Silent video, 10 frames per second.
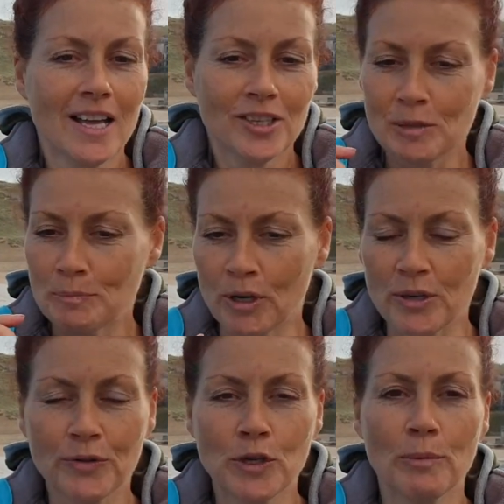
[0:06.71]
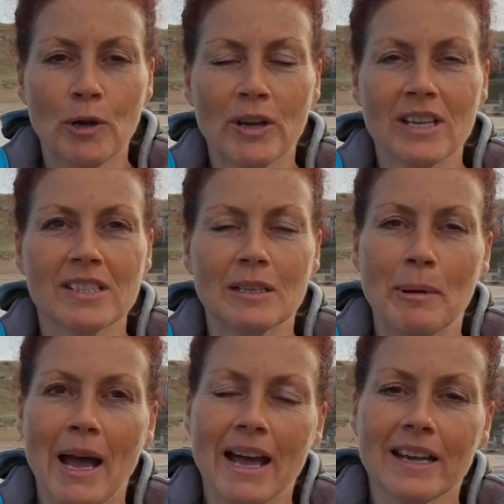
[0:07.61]
just putting a few belongings in a
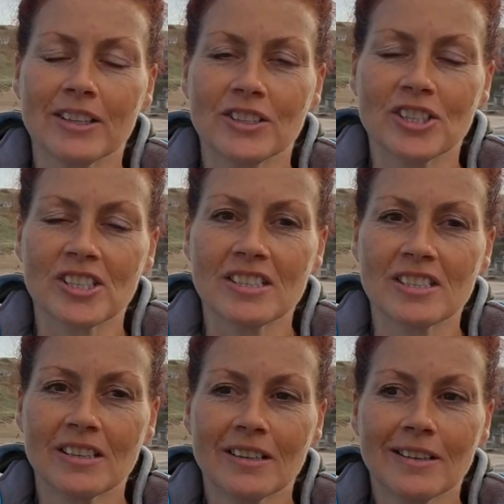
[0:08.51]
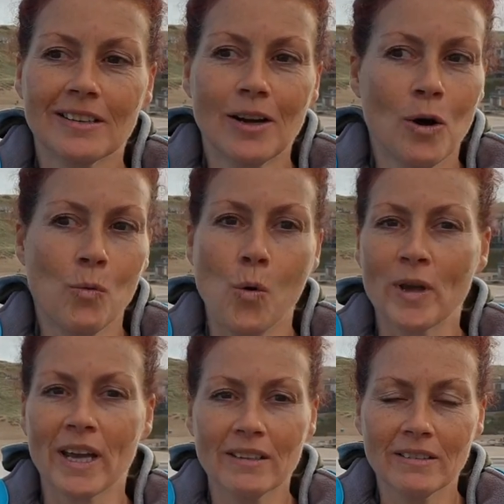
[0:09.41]
bag and just
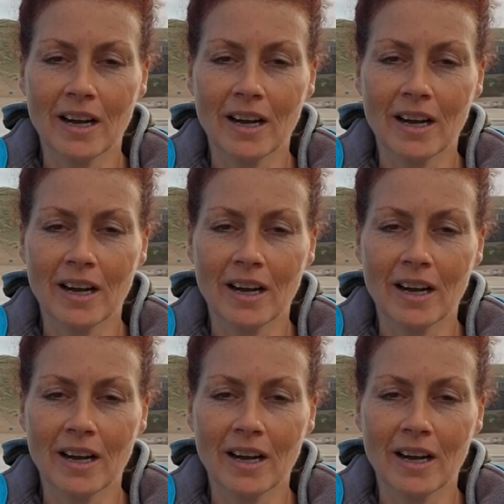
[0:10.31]
walking.